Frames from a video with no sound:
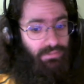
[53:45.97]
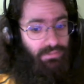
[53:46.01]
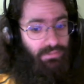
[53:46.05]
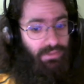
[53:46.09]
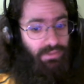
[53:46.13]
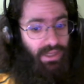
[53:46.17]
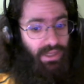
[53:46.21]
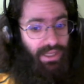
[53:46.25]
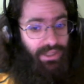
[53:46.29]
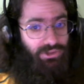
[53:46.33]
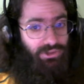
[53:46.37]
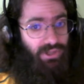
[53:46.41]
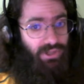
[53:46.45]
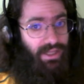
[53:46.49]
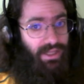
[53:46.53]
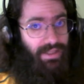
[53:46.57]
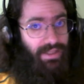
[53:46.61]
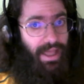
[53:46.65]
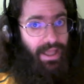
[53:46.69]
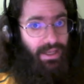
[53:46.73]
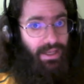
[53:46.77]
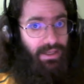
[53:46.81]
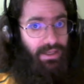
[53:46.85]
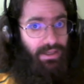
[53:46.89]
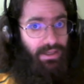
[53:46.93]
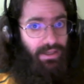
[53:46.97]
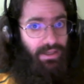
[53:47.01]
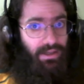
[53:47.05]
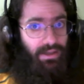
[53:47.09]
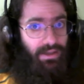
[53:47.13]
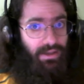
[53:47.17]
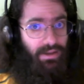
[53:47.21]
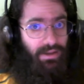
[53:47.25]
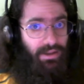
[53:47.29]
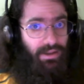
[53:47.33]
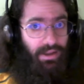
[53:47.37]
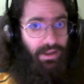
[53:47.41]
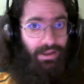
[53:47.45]
And I tried that,
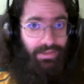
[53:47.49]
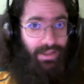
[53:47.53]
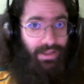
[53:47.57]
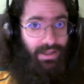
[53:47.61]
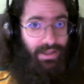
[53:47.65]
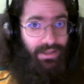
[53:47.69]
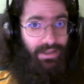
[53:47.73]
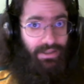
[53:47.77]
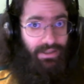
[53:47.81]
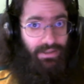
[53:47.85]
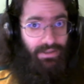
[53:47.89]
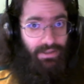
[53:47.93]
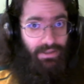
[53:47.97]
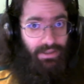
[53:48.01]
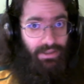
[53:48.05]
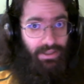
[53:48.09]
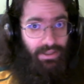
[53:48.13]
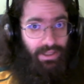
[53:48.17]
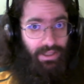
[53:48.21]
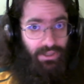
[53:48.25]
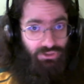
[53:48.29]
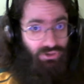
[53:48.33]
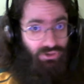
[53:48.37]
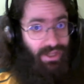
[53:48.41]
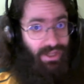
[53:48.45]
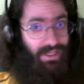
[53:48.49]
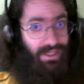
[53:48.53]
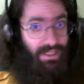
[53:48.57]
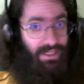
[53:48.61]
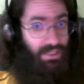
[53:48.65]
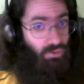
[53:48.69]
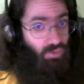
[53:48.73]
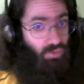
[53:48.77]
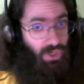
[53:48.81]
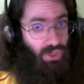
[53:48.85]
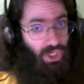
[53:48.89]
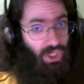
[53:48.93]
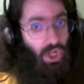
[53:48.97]
and then internet
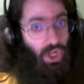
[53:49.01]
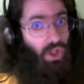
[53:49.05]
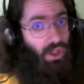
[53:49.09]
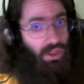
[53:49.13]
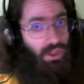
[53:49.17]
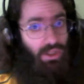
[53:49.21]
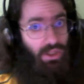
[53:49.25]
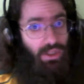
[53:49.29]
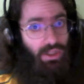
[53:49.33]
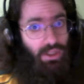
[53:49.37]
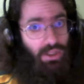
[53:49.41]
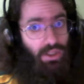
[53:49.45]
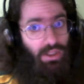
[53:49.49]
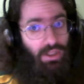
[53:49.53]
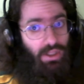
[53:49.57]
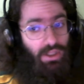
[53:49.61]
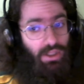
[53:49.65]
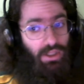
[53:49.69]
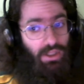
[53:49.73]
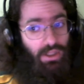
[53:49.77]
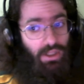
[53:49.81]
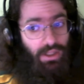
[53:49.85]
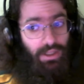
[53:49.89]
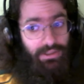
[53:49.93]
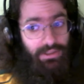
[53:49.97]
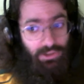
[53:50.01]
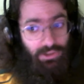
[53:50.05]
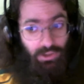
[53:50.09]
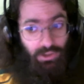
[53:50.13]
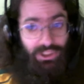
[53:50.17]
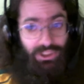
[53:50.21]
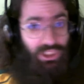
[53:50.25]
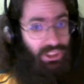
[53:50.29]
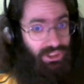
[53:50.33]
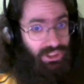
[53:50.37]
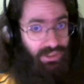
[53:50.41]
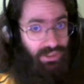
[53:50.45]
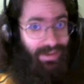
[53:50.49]
didn't work at all. And so I
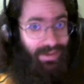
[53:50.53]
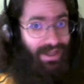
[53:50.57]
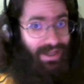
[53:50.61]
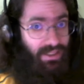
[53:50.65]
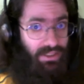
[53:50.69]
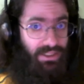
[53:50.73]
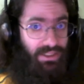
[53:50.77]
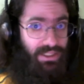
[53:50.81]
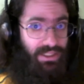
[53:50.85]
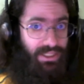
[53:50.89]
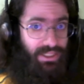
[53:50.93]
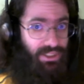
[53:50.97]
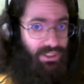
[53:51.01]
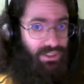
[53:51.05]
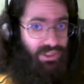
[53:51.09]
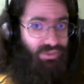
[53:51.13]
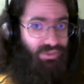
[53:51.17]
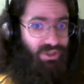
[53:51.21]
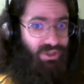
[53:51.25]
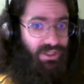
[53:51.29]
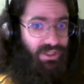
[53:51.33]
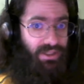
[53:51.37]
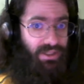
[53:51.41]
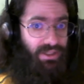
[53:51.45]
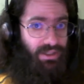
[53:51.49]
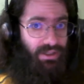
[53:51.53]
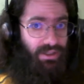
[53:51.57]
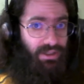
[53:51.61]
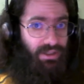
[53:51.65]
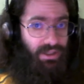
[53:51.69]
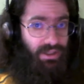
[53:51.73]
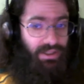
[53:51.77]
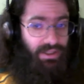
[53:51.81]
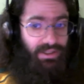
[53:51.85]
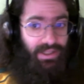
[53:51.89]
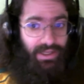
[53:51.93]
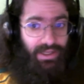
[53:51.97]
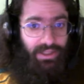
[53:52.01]
changed back to DHCP,
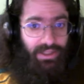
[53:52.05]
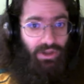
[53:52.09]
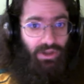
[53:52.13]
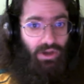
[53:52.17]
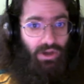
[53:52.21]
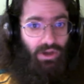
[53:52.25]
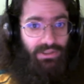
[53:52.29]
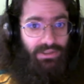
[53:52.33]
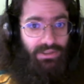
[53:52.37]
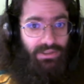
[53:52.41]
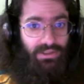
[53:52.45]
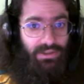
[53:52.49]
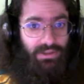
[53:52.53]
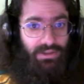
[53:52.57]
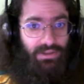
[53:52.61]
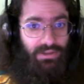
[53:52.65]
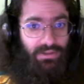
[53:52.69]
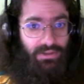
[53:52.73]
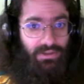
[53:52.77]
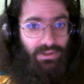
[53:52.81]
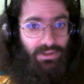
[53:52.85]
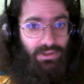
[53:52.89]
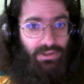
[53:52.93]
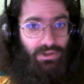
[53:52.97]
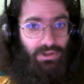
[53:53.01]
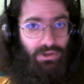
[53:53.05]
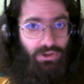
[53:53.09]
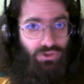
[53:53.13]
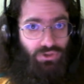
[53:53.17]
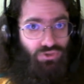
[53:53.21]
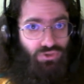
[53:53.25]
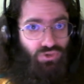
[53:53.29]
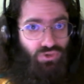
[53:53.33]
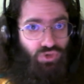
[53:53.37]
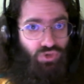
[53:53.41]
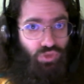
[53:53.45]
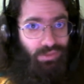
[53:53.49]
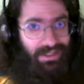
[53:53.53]
and then I got
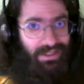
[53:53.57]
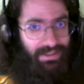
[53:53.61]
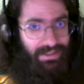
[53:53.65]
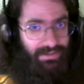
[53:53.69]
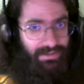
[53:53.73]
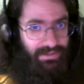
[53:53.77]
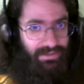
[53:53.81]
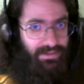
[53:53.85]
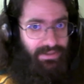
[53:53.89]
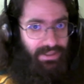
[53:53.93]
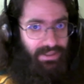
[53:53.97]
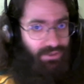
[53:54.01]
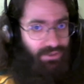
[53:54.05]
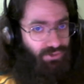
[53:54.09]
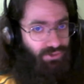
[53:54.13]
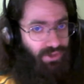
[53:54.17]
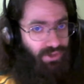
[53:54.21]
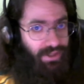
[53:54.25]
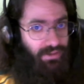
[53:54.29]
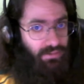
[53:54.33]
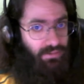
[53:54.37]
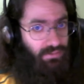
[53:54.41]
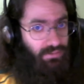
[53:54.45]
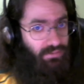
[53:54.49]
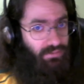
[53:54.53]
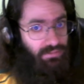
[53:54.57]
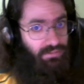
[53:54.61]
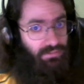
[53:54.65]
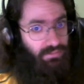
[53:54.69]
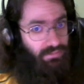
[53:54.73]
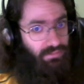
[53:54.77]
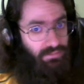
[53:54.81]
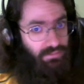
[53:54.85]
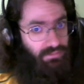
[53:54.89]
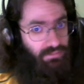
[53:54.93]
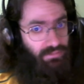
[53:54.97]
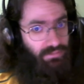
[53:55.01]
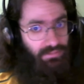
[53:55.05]
YouTube-less internet
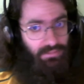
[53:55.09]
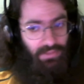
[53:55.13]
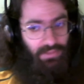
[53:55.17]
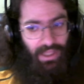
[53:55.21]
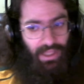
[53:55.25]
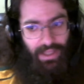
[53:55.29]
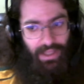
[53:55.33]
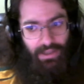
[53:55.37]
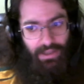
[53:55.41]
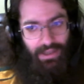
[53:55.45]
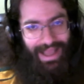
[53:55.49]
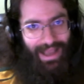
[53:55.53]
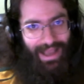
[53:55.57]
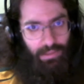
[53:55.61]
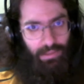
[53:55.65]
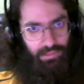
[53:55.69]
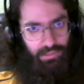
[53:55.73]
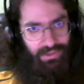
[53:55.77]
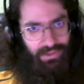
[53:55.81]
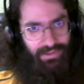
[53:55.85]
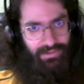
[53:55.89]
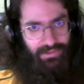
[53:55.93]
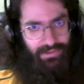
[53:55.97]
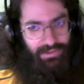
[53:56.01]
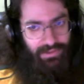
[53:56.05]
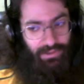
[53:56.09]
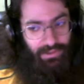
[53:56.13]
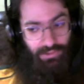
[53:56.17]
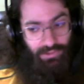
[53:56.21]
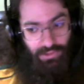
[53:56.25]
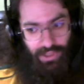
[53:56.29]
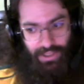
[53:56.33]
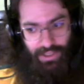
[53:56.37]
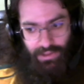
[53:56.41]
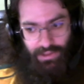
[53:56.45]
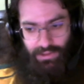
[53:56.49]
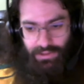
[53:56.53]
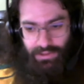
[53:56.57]
and app-less
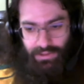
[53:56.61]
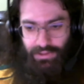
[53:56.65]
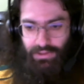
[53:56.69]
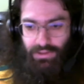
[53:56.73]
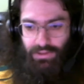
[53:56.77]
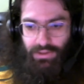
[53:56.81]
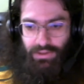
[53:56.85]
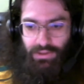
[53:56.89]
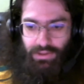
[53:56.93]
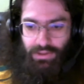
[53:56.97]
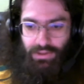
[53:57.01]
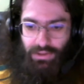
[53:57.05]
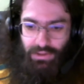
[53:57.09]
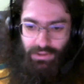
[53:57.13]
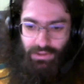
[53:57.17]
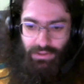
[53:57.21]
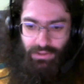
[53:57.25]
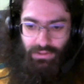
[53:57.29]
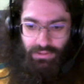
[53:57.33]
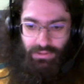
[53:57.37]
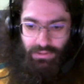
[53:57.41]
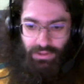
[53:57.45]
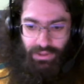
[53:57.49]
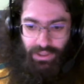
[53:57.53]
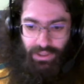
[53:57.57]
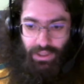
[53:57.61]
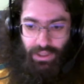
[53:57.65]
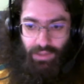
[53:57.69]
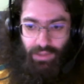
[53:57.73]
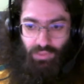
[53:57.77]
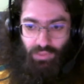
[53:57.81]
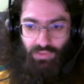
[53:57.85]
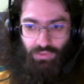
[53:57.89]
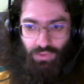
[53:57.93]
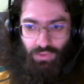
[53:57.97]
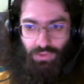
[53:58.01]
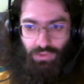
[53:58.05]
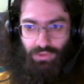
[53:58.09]
internet, like I had
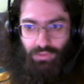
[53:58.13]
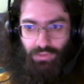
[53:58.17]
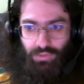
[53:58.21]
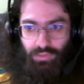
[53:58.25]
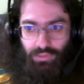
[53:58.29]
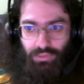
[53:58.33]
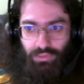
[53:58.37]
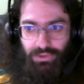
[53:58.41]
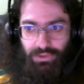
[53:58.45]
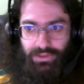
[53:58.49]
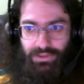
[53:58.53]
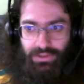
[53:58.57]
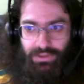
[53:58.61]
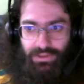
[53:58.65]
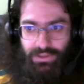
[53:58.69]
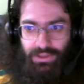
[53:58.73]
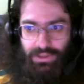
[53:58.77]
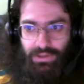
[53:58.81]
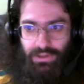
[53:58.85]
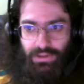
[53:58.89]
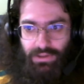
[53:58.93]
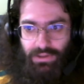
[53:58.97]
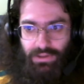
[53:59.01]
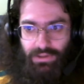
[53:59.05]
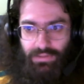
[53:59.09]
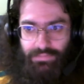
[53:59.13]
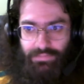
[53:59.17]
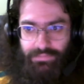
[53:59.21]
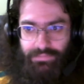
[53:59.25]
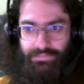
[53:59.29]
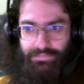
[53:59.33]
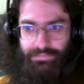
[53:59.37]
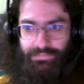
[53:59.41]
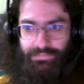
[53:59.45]
before. But and